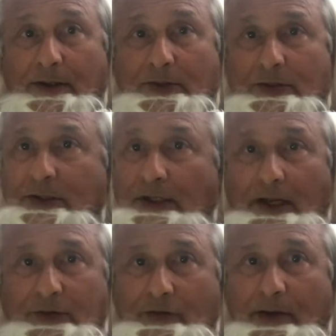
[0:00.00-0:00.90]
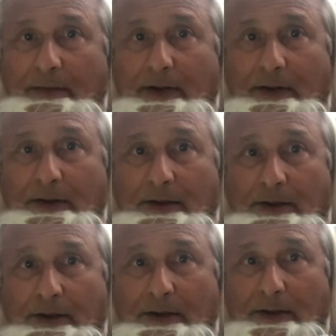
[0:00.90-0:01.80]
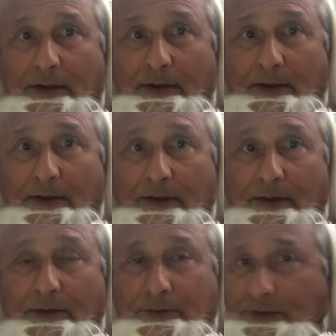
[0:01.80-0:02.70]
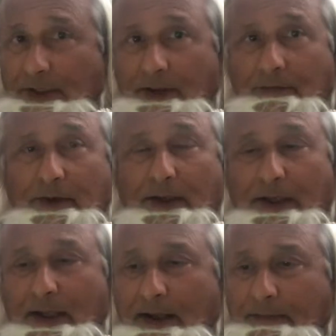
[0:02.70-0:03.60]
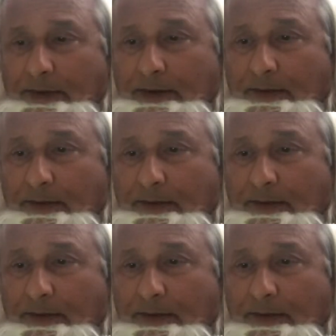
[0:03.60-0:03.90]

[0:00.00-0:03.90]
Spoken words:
So did I dream it? Or did it really happen?